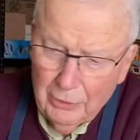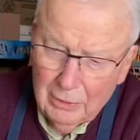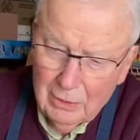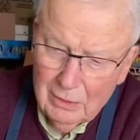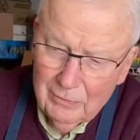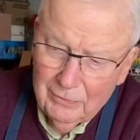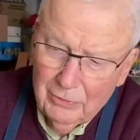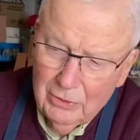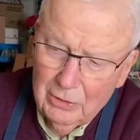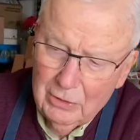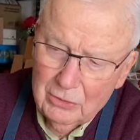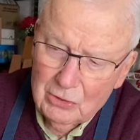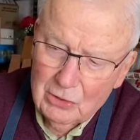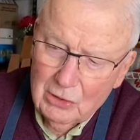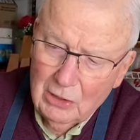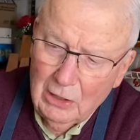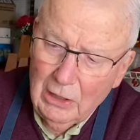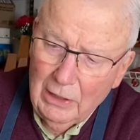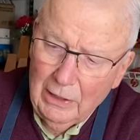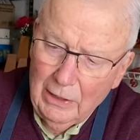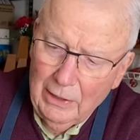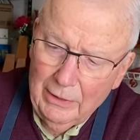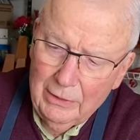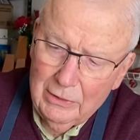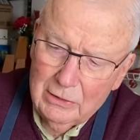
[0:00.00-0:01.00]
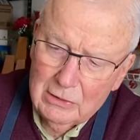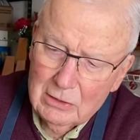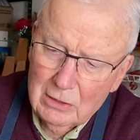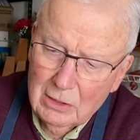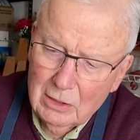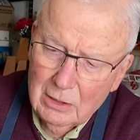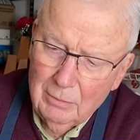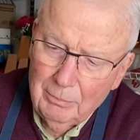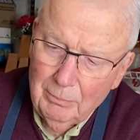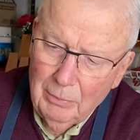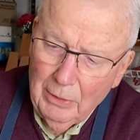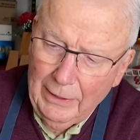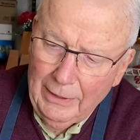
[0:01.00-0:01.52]
of it slides
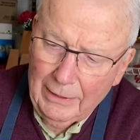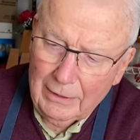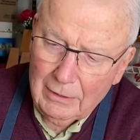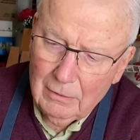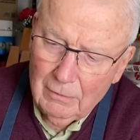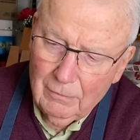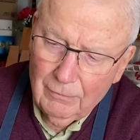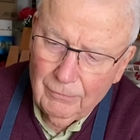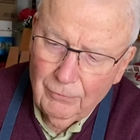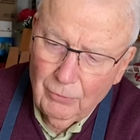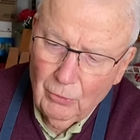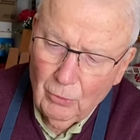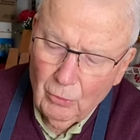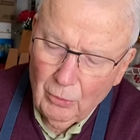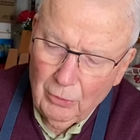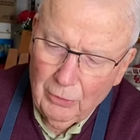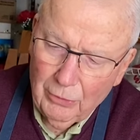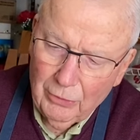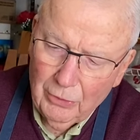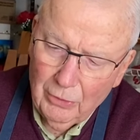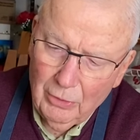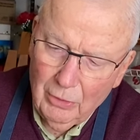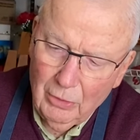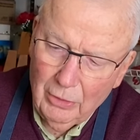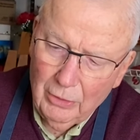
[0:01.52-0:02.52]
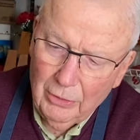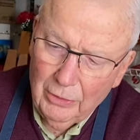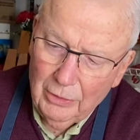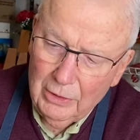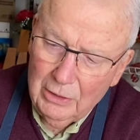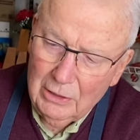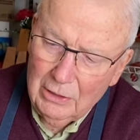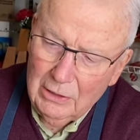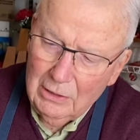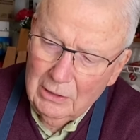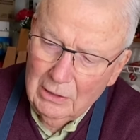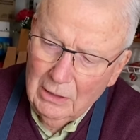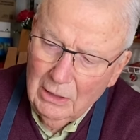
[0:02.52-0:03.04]
back and forth on
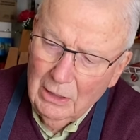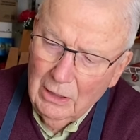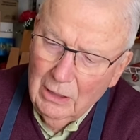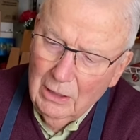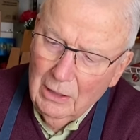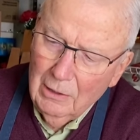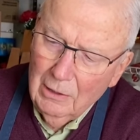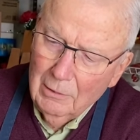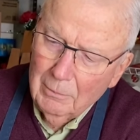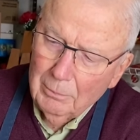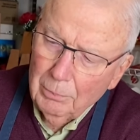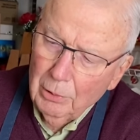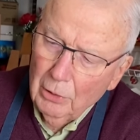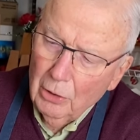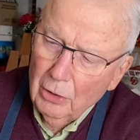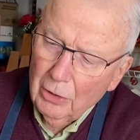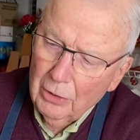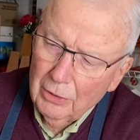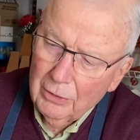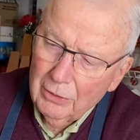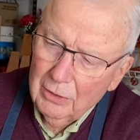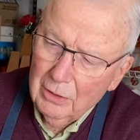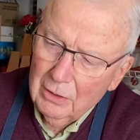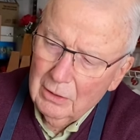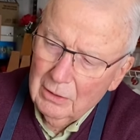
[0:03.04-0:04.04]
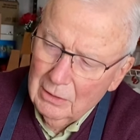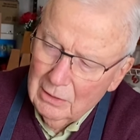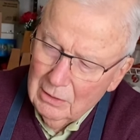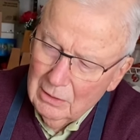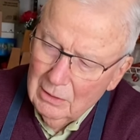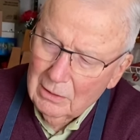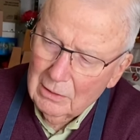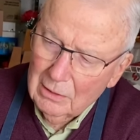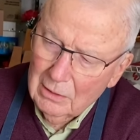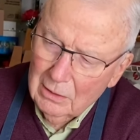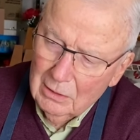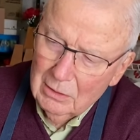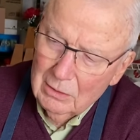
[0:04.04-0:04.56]
the part that
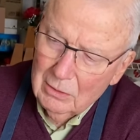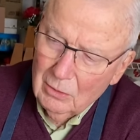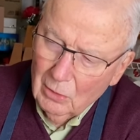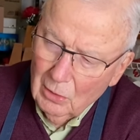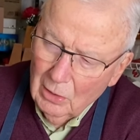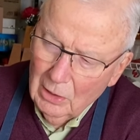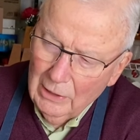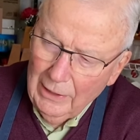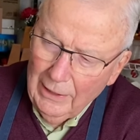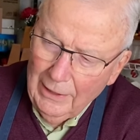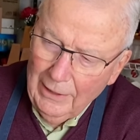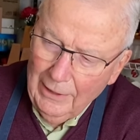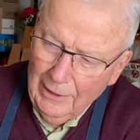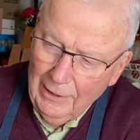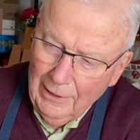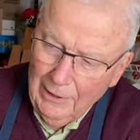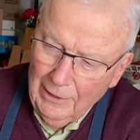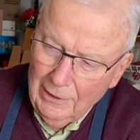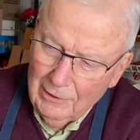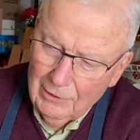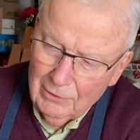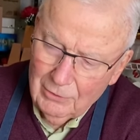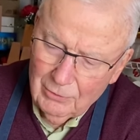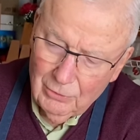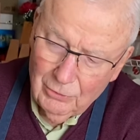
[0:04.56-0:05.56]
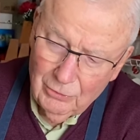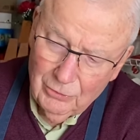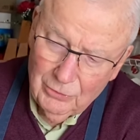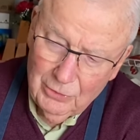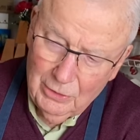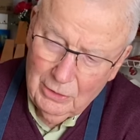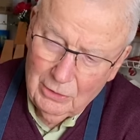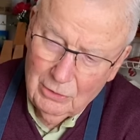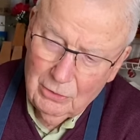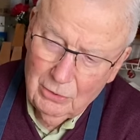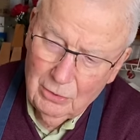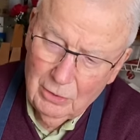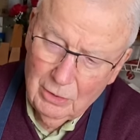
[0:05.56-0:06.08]
anchors it
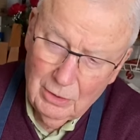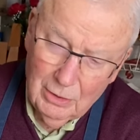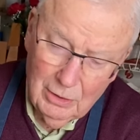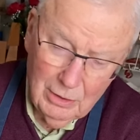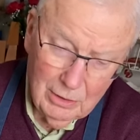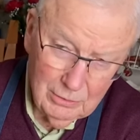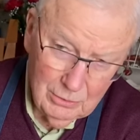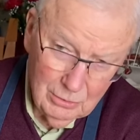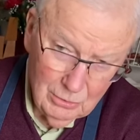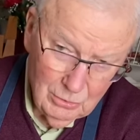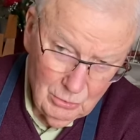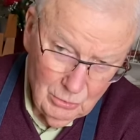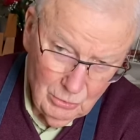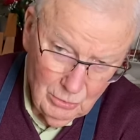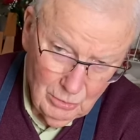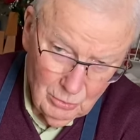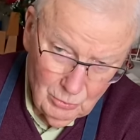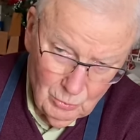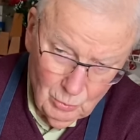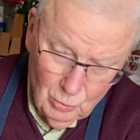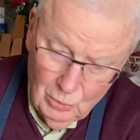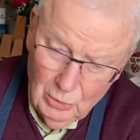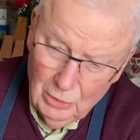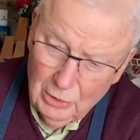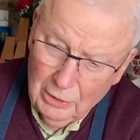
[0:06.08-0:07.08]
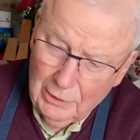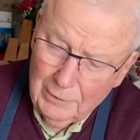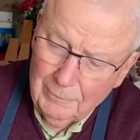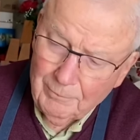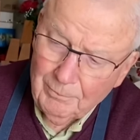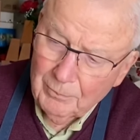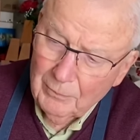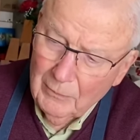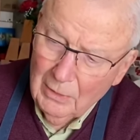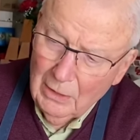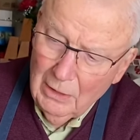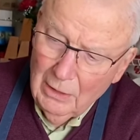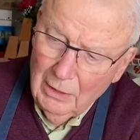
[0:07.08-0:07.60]
to the wood.
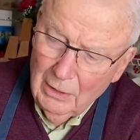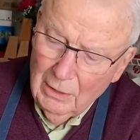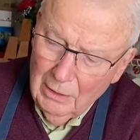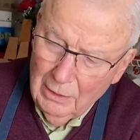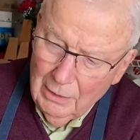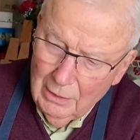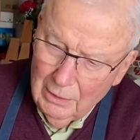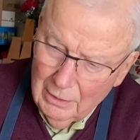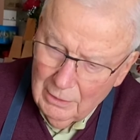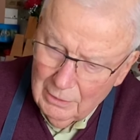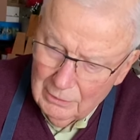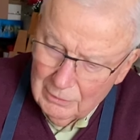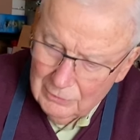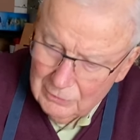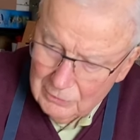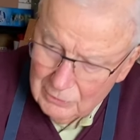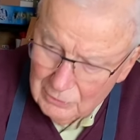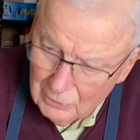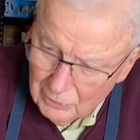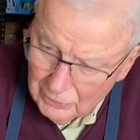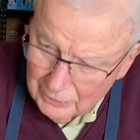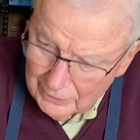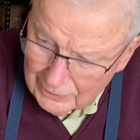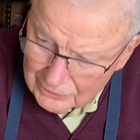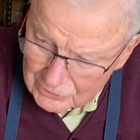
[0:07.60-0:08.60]
So that's